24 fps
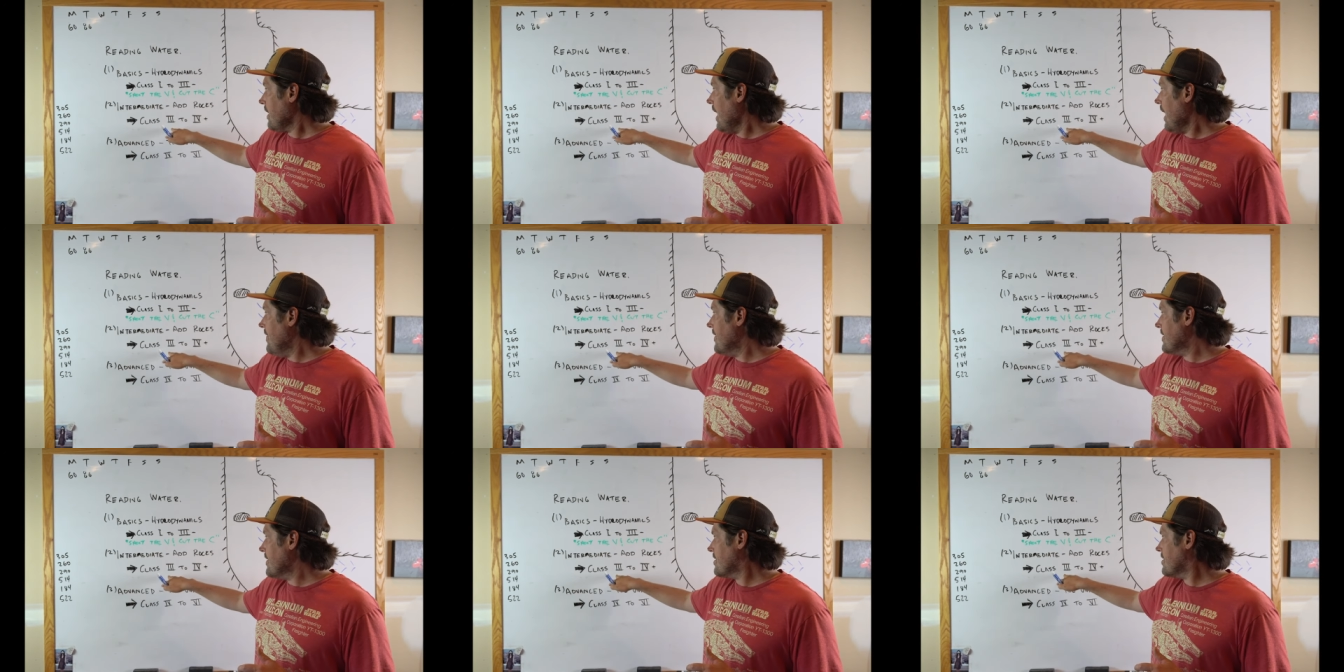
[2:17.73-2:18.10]

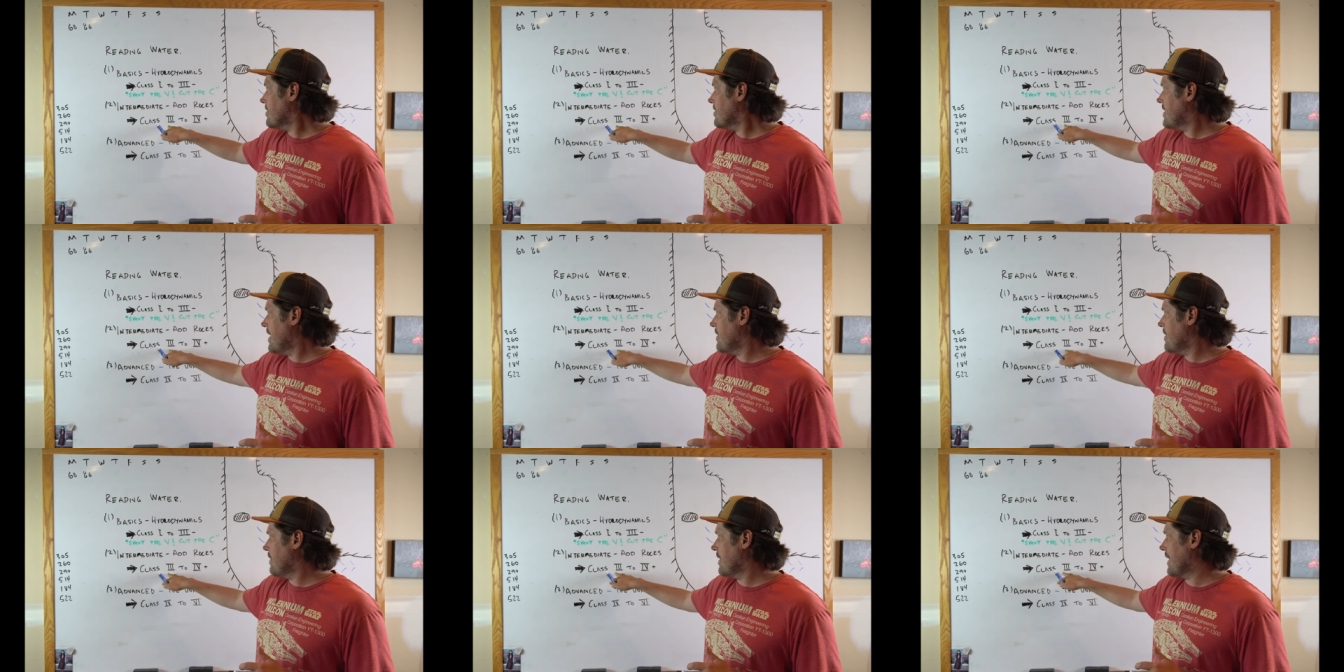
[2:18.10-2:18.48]
And this is
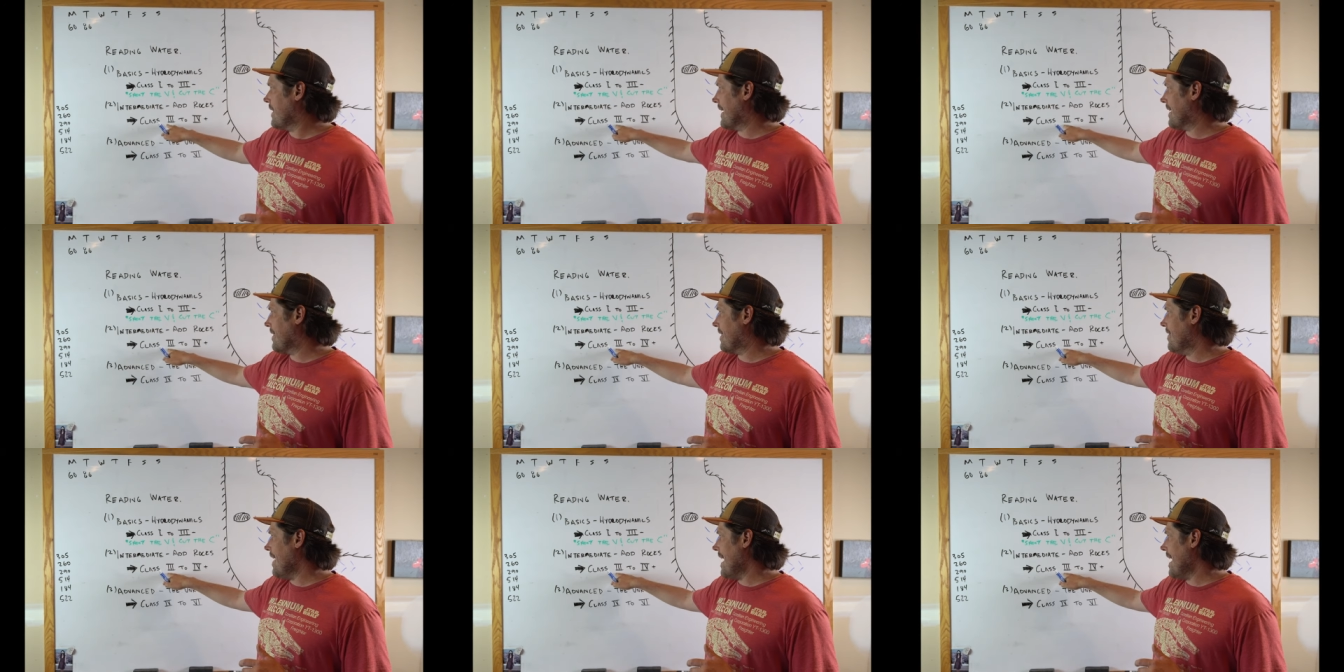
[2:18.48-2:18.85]
generally
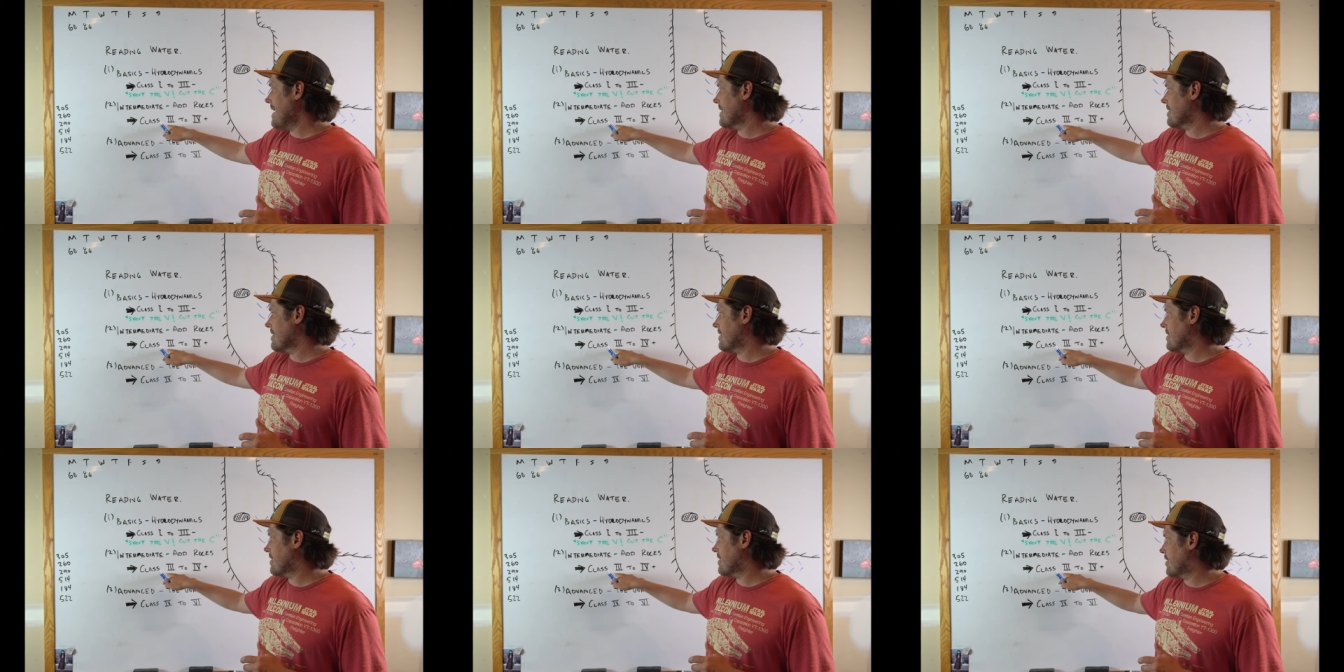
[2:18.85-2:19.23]
like
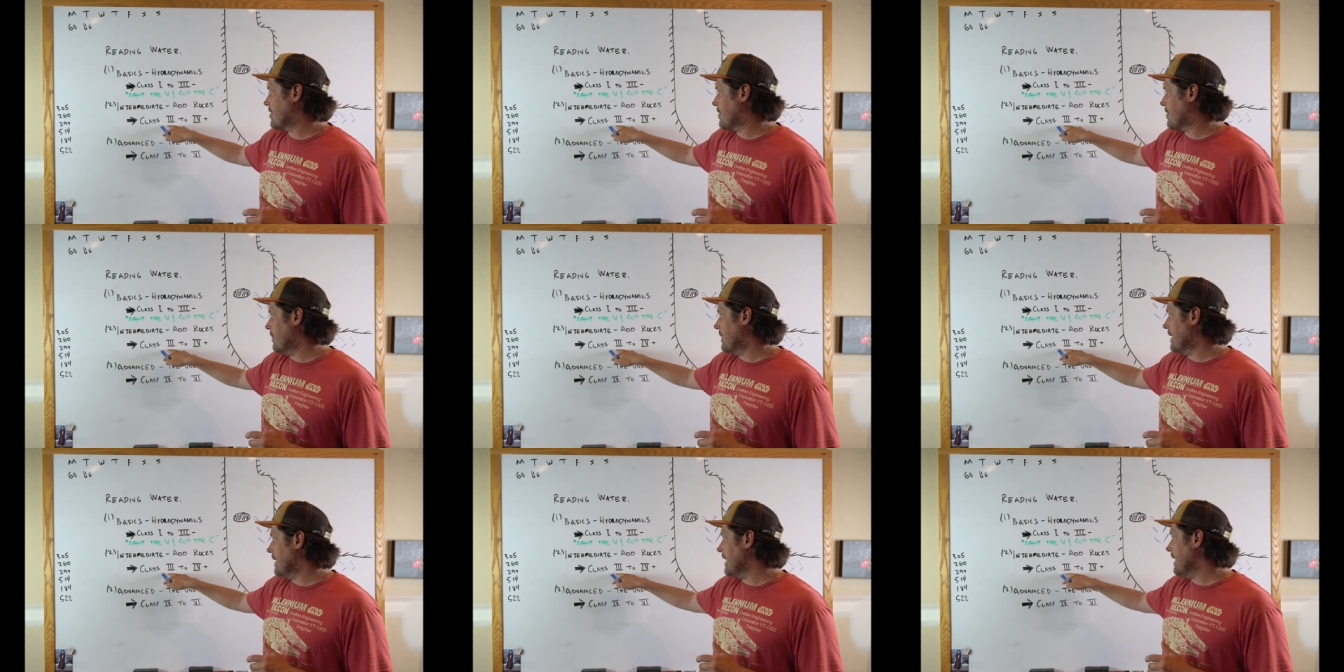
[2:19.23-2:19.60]
class
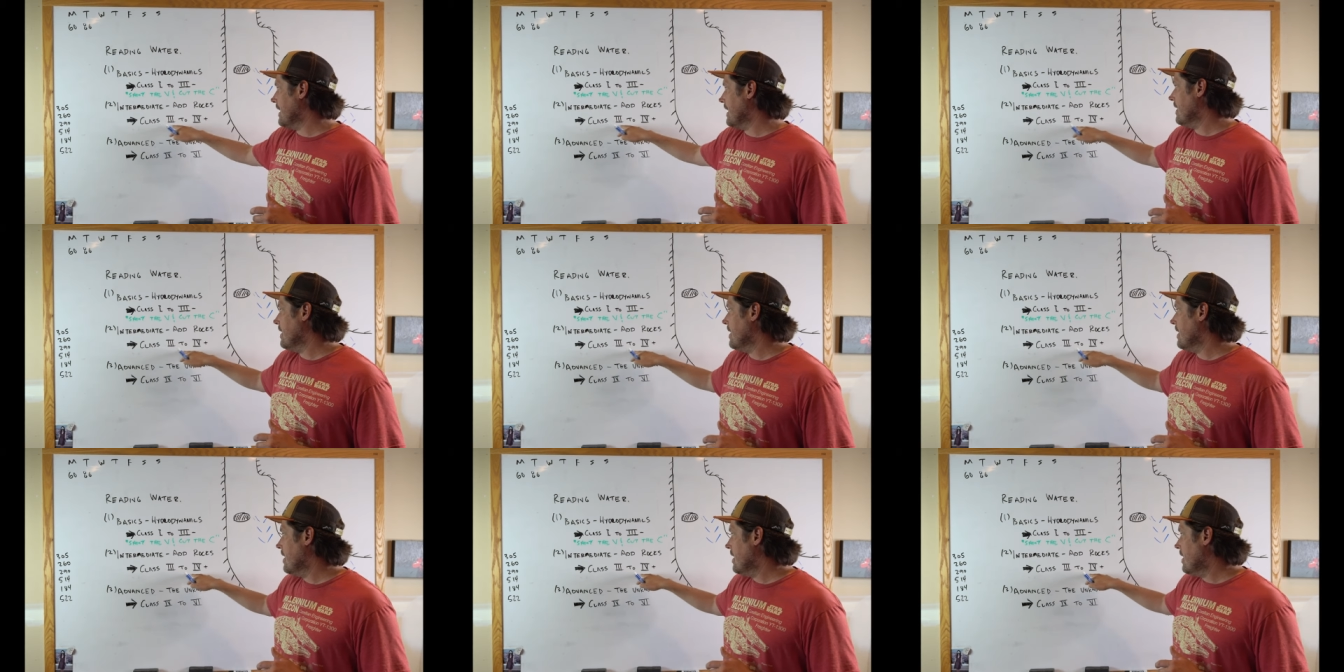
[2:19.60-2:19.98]

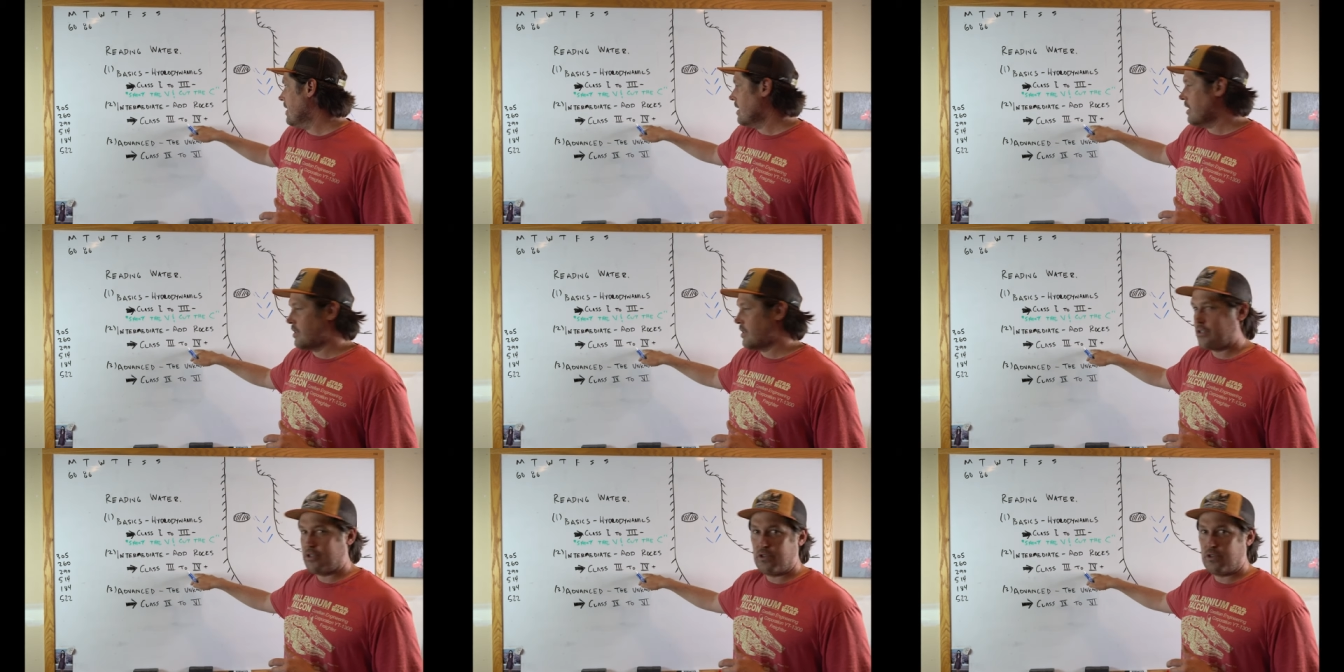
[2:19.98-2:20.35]
three
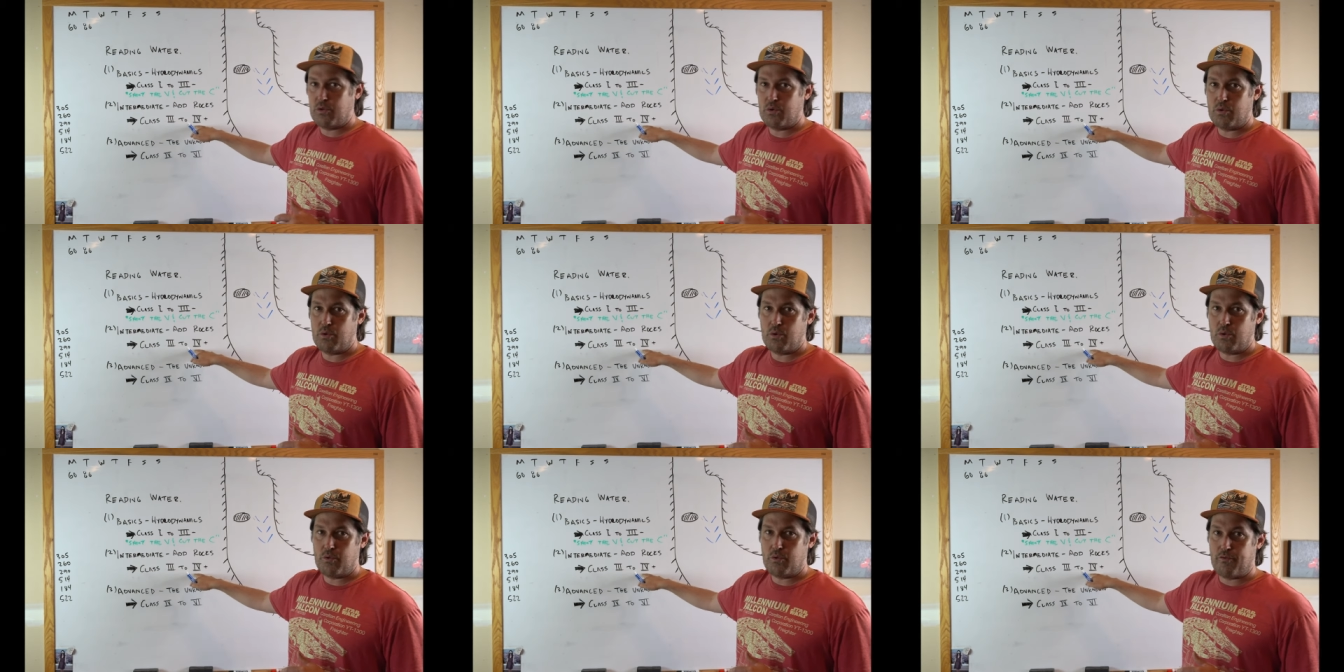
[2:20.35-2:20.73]

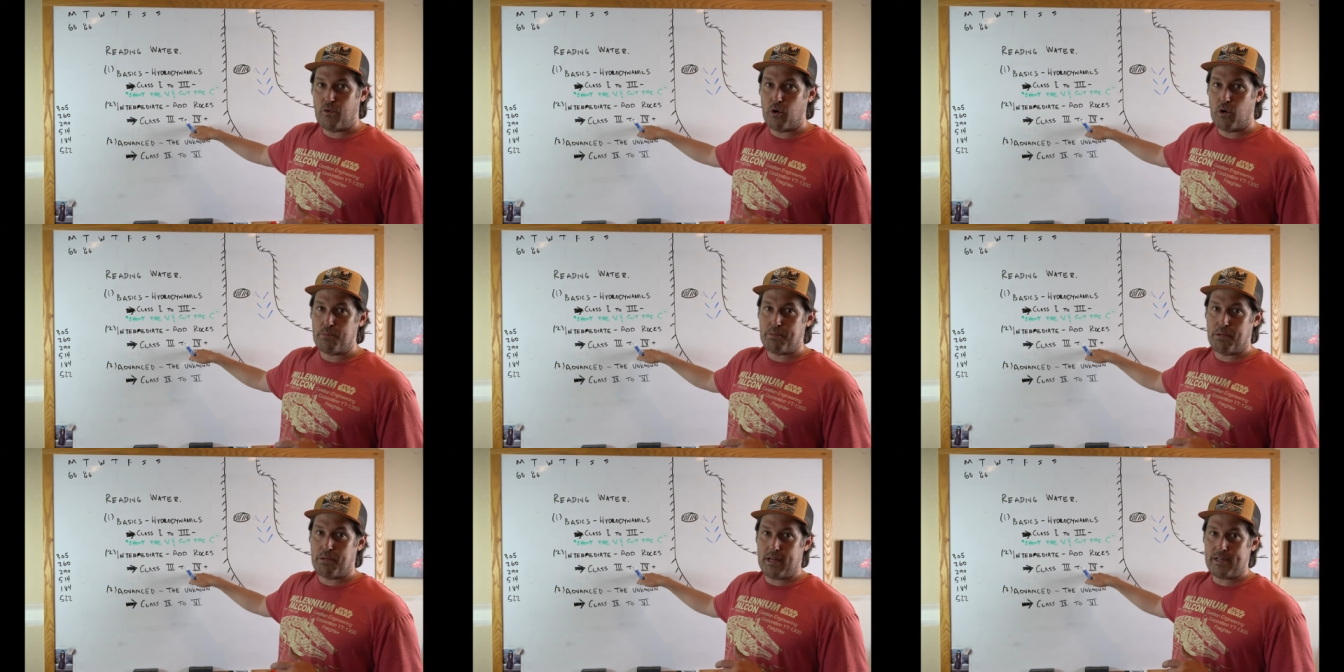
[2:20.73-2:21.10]
to
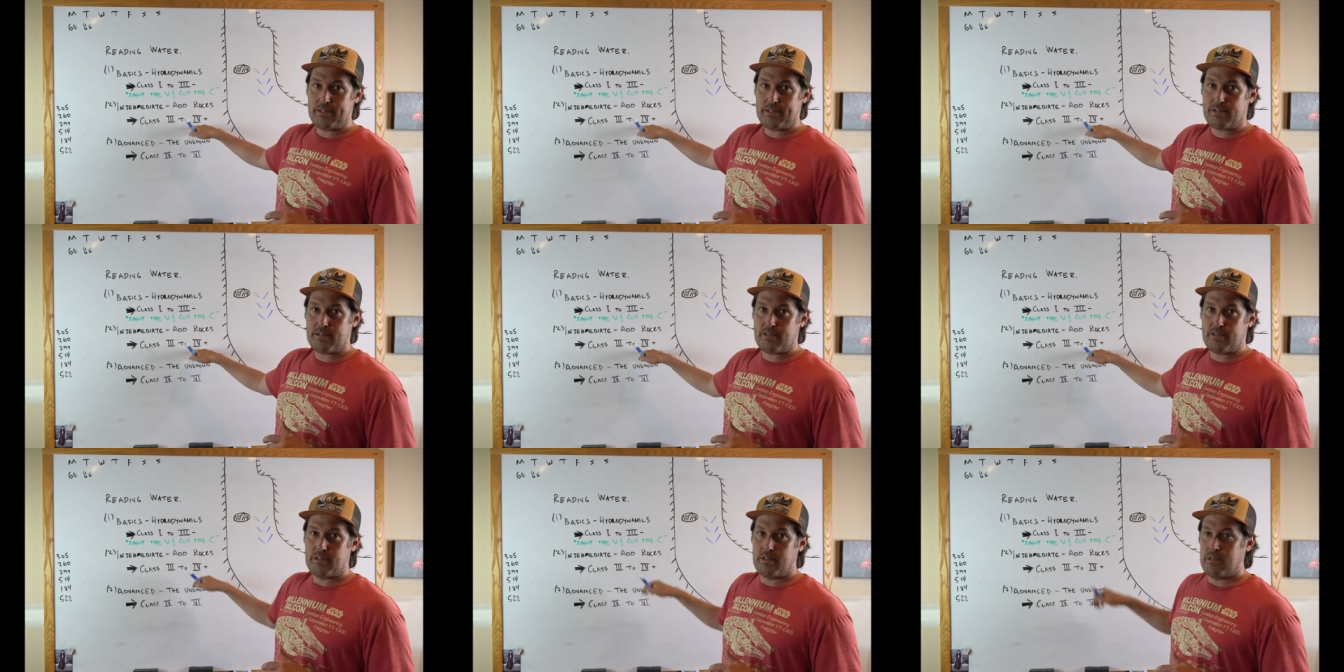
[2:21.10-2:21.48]
four
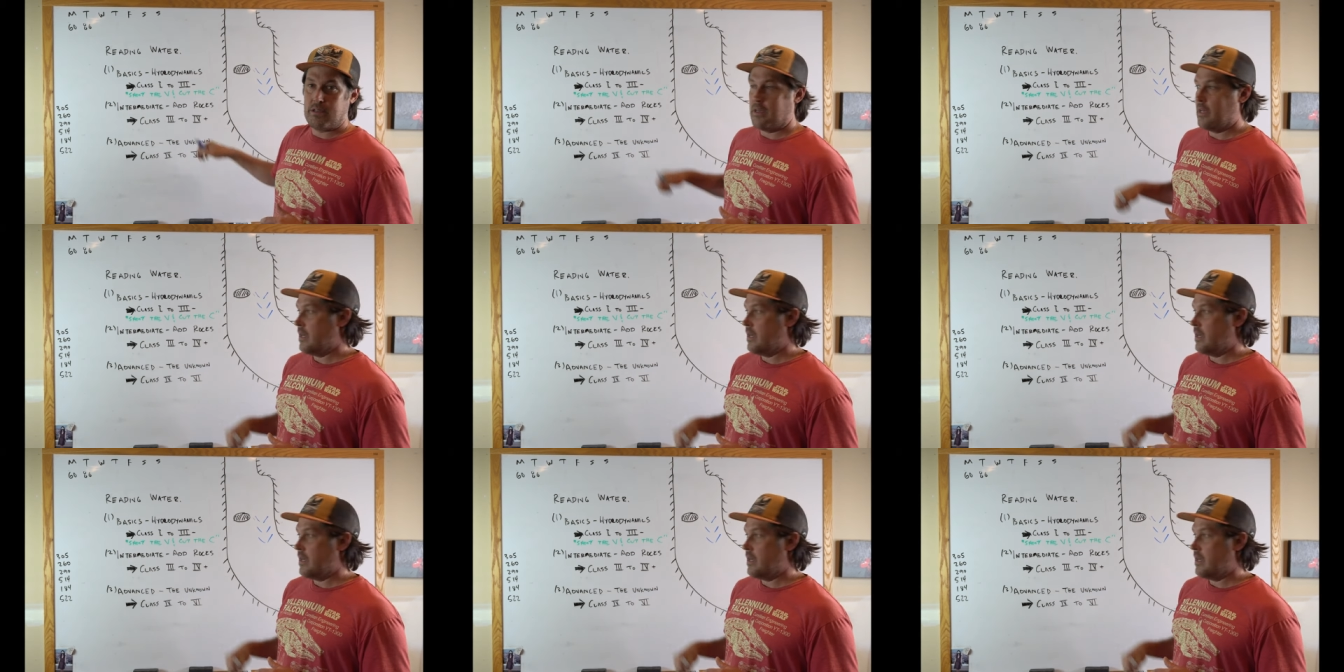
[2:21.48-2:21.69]
plus.